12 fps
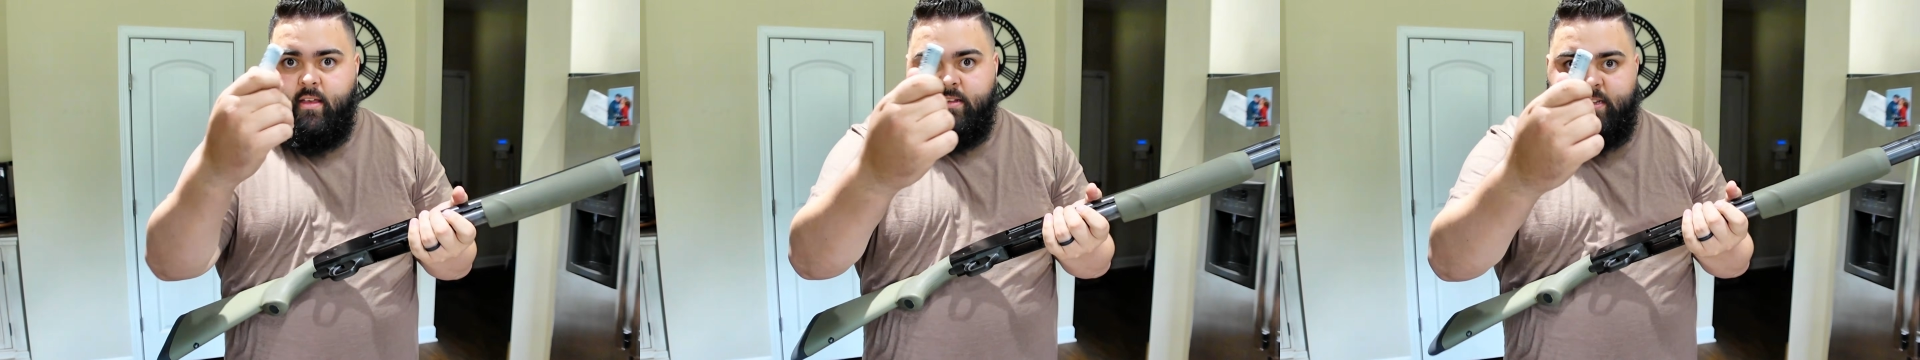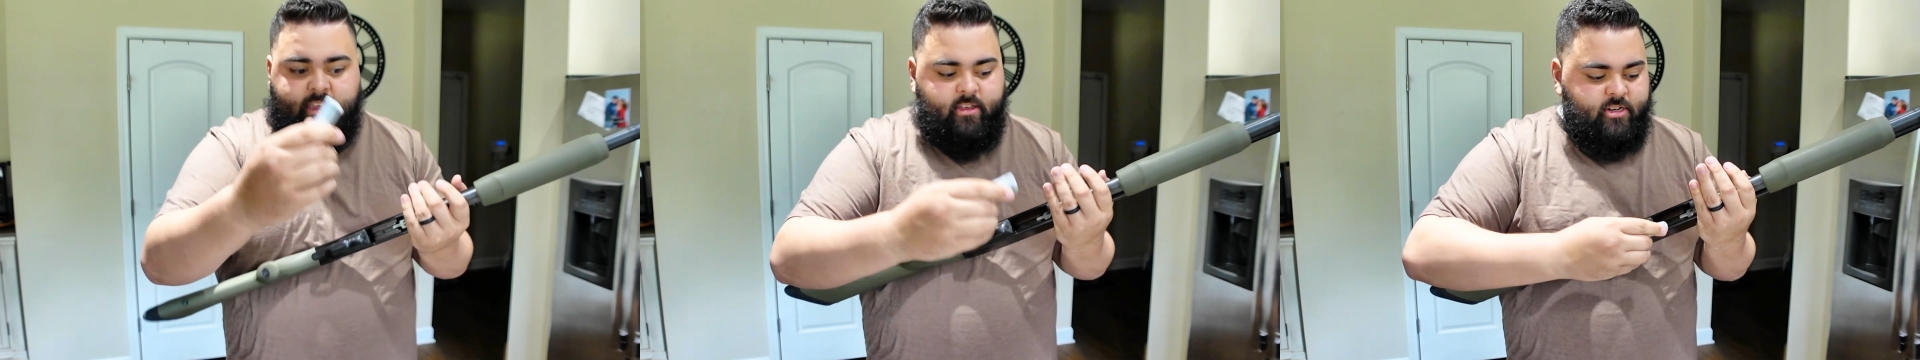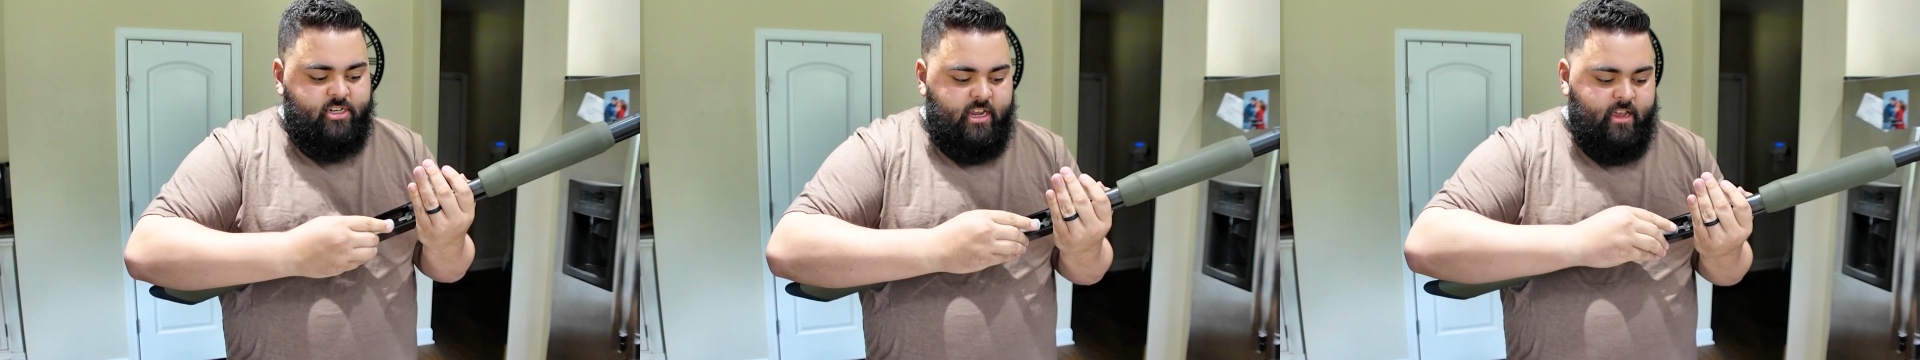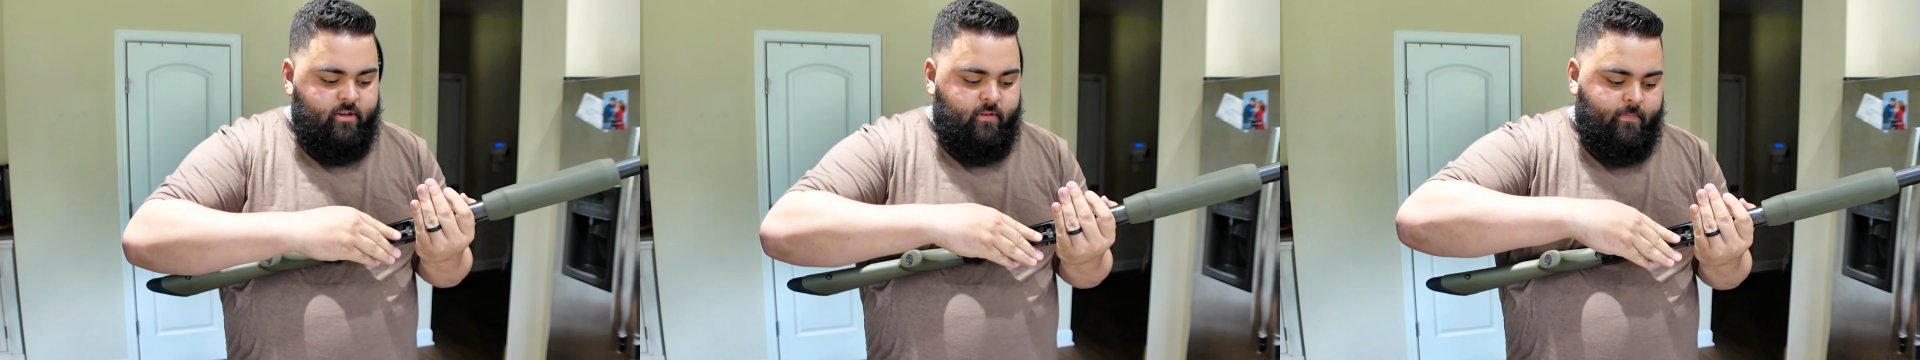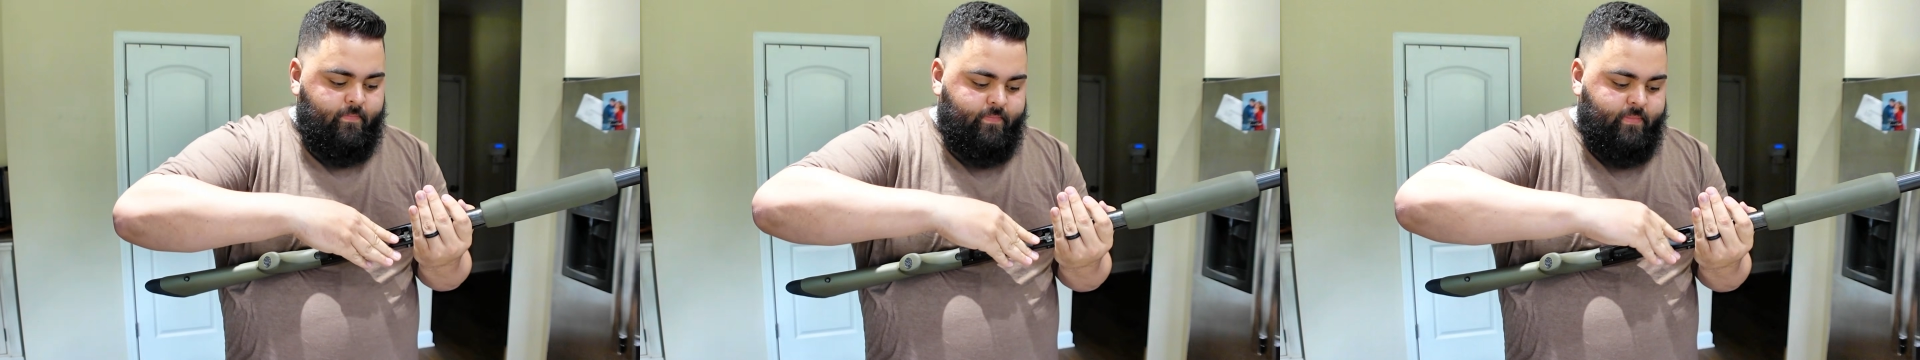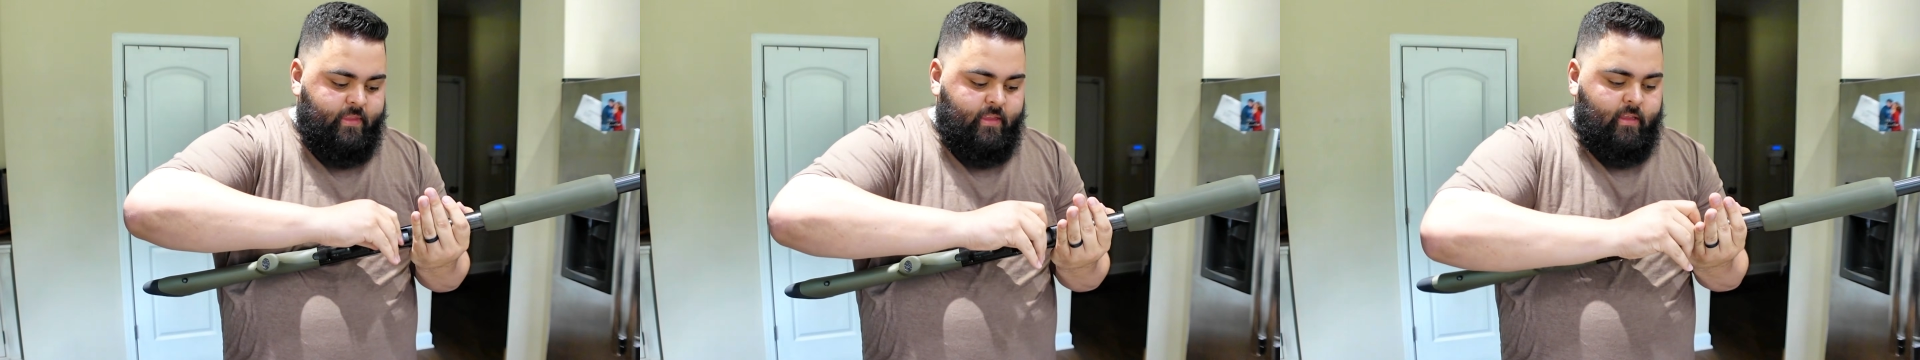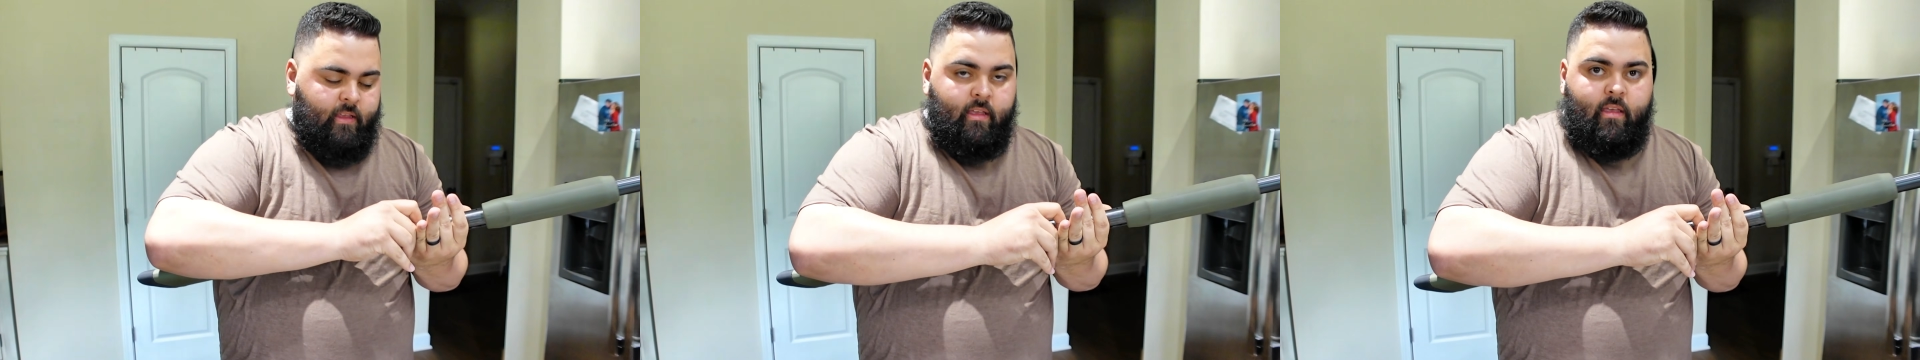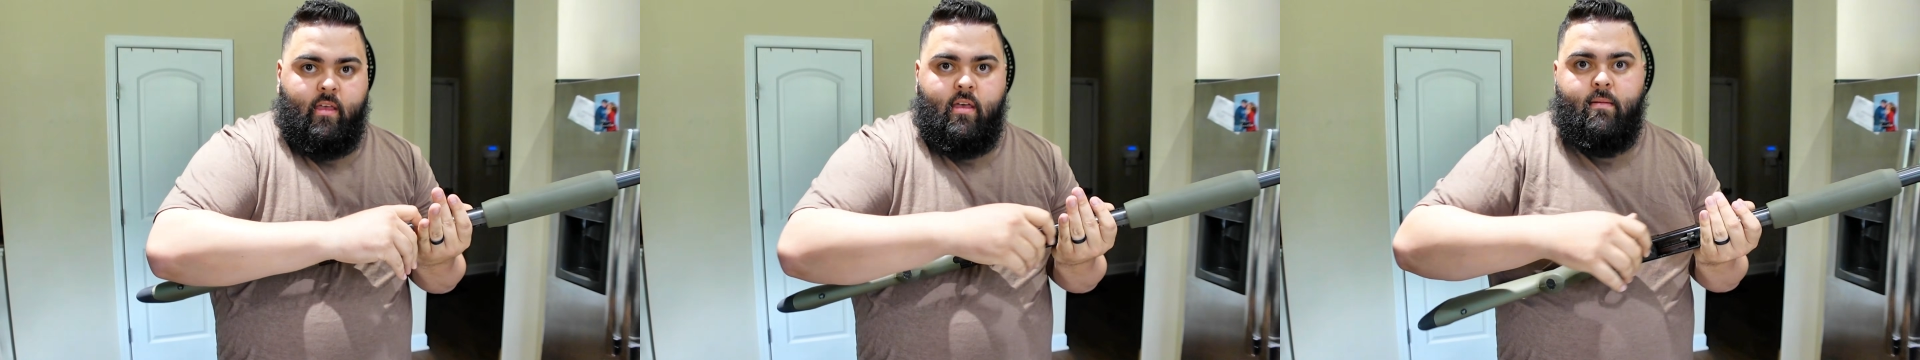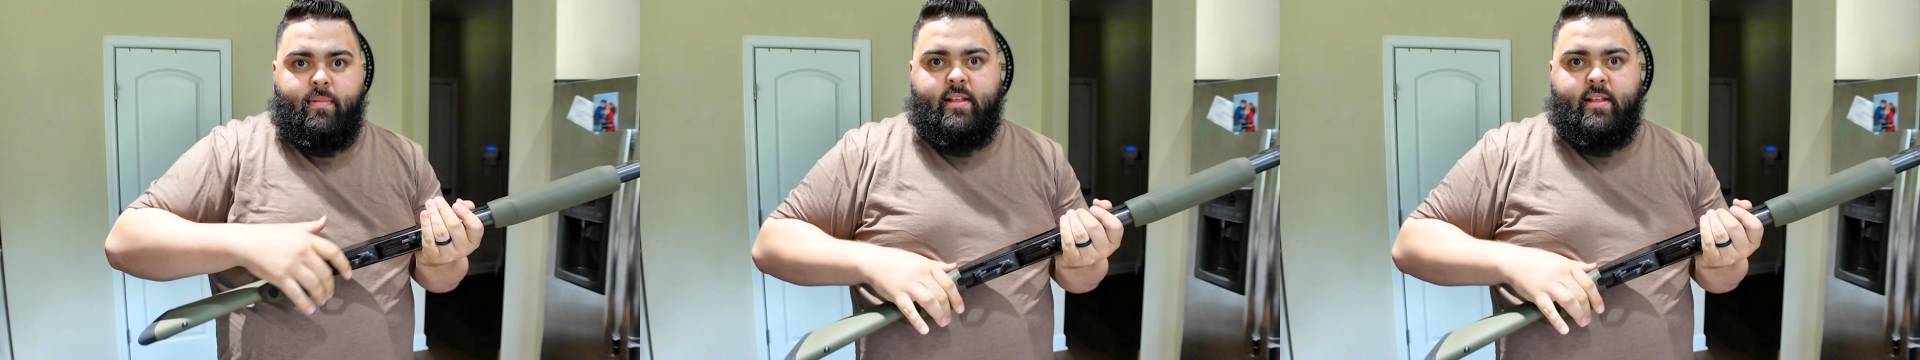Take your shell, put it